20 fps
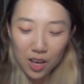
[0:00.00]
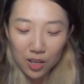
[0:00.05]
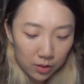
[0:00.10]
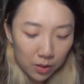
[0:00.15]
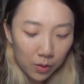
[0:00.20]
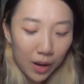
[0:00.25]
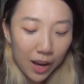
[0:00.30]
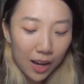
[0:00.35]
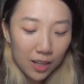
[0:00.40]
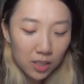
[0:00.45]

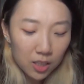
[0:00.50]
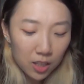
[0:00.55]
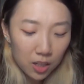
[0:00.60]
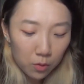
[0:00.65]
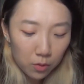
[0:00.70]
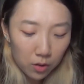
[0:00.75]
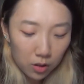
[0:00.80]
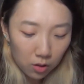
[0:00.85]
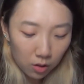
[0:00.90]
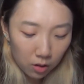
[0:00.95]
So I
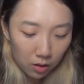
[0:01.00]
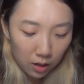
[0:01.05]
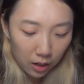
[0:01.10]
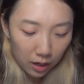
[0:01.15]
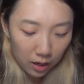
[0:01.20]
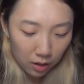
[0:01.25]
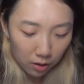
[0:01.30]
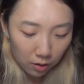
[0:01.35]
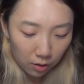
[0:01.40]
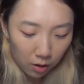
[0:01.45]
actually went
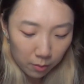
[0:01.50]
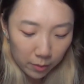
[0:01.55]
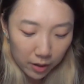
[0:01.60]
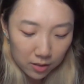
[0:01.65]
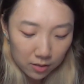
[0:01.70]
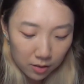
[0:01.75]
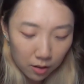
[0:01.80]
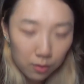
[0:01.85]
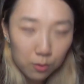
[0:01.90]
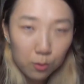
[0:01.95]
online and got
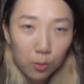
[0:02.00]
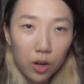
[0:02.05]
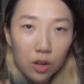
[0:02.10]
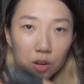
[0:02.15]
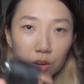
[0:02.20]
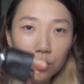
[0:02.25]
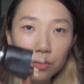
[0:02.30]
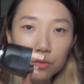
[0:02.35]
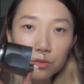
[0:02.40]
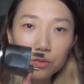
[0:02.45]
myself one
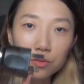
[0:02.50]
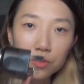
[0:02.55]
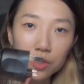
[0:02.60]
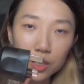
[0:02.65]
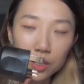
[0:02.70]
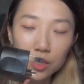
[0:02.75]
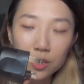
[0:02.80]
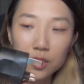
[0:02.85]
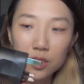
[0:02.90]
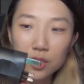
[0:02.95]
of
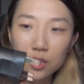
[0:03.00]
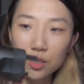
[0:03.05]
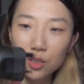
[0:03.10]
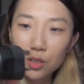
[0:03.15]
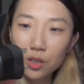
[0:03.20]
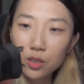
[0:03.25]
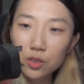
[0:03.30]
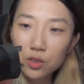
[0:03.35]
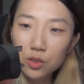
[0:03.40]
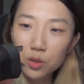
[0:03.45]
these.
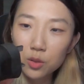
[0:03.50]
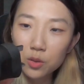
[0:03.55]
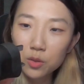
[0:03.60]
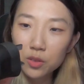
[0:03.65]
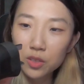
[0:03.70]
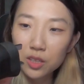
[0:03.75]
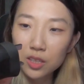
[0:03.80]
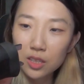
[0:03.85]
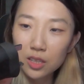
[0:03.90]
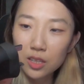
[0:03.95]

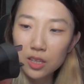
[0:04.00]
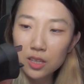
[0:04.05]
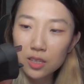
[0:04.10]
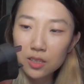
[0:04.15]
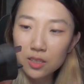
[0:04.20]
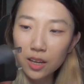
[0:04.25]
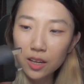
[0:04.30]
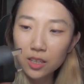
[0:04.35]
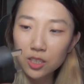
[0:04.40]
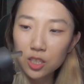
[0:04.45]
So
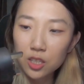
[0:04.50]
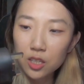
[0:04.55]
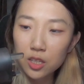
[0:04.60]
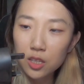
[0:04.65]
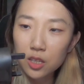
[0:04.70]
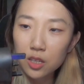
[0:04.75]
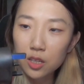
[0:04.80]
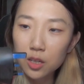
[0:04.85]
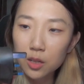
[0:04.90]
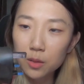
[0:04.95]
it's
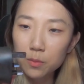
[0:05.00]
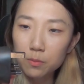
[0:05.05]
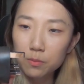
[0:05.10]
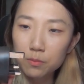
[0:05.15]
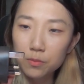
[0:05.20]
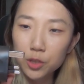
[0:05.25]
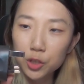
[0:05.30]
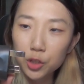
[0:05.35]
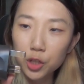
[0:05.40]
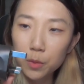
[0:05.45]
actually a
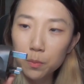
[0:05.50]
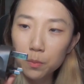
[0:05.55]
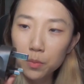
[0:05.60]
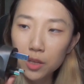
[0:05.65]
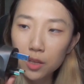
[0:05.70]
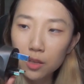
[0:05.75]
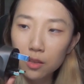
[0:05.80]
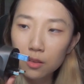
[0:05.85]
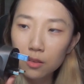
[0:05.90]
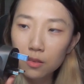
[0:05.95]

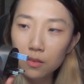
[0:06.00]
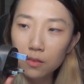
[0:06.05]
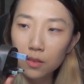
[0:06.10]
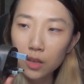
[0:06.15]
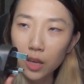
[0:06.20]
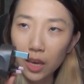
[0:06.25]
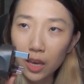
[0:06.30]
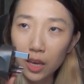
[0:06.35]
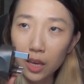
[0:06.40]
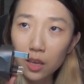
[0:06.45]
3-pin
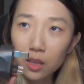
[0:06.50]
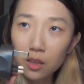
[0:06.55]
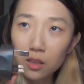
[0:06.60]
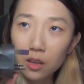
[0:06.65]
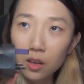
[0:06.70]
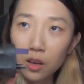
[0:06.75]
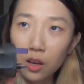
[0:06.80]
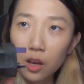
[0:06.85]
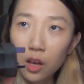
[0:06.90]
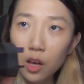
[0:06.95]
head
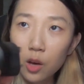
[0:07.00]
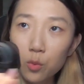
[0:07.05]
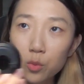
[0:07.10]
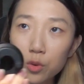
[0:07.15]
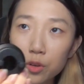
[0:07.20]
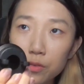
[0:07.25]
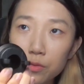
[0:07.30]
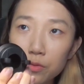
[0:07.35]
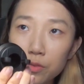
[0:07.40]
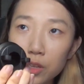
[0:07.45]

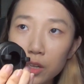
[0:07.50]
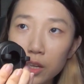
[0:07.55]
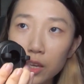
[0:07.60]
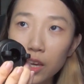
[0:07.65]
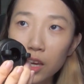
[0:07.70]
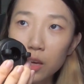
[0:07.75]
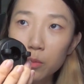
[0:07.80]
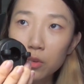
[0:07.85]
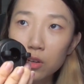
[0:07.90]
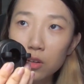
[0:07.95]
with the
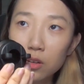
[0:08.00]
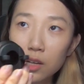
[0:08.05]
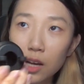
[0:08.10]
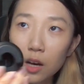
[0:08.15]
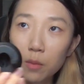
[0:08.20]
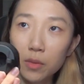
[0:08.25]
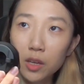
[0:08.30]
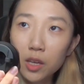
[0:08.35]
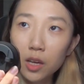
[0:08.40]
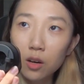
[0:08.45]
cable
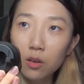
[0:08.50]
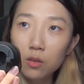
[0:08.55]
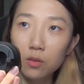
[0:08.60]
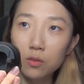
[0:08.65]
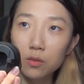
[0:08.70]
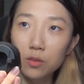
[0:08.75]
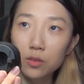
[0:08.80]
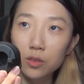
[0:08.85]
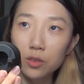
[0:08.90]
coming out